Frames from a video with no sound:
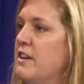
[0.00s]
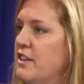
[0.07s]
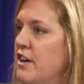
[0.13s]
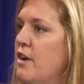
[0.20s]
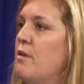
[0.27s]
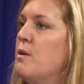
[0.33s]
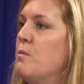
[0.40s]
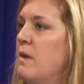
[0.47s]
to
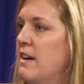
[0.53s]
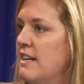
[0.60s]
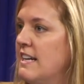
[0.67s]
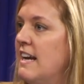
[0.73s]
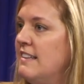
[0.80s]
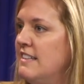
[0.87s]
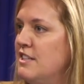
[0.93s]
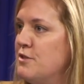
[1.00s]
go or where to
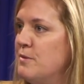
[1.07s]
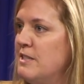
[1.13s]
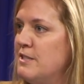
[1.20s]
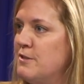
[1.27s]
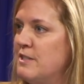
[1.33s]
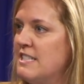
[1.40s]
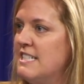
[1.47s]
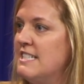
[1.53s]
get these
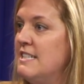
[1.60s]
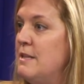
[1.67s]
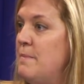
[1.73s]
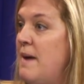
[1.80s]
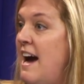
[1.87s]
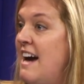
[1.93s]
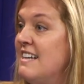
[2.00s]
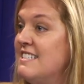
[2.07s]
resources in the
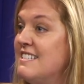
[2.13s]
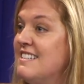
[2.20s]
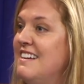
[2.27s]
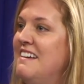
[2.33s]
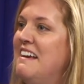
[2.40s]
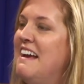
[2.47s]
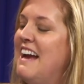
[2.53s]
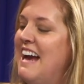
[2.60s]
past.
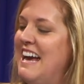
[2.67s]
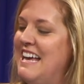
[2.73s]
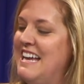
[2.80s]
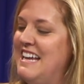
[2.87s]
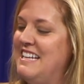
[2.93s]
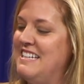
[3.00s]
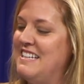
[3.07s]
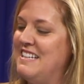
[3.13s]

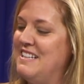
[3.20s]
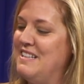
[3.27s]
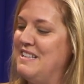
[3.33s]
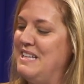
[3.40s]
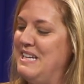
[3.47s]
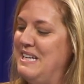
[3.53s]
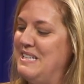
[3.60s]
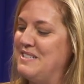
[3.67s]
And
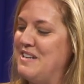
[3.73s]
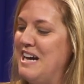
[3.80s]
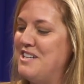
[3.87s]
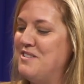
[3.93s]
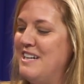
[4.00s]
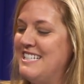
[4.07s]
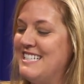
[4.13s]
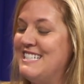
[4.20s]
these
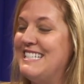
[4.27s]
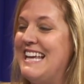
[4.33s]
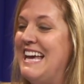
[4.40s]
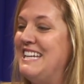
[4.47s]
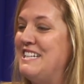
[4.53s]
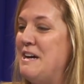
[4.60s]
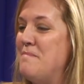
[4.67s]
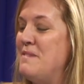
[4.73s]
graduations
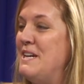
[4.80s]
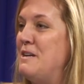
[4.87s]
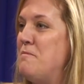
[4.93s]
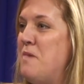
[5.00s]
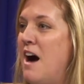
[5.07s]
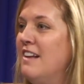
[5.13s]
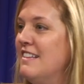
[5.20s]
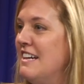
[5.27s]
end up in a
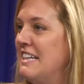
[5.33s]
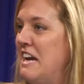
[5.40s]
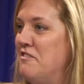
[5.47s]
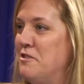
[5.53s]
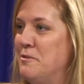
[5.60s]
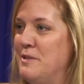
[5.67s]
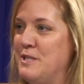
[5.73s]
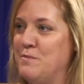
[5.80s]
potluck.
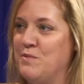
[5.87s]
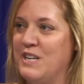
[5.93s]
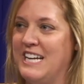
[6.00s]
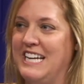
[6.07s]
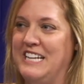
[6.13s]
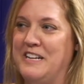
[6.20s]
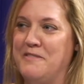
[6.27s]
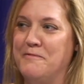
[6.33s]
Everyone's
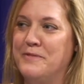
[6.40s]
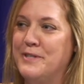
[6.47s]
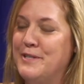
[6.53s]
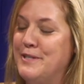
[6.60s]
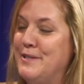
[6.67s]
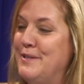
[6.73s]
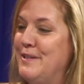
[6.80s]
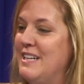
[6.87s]
bringing in
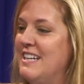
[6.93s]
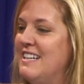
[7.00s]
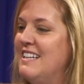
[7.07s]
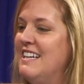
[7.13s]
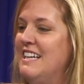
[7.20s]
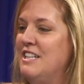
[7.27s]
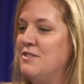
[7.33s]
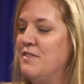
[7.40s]
food, and
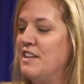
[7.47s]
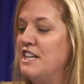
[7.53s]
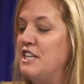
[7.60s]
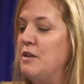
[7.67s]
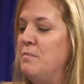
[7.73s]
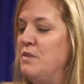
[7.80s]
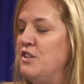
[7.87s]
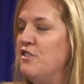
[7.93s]
it's very
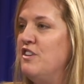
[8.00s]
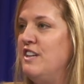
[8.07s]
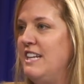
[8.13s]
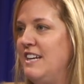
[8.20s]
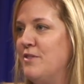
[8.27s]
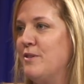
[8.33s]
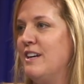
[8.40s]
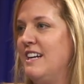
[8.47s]

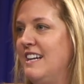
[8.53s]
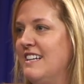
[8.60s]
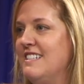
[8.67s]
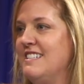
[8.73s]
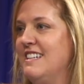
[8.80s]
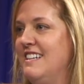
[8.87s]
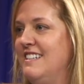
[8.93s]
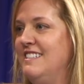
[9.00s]

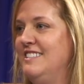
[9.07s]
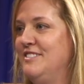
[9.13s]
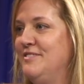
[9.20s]
community-oriented.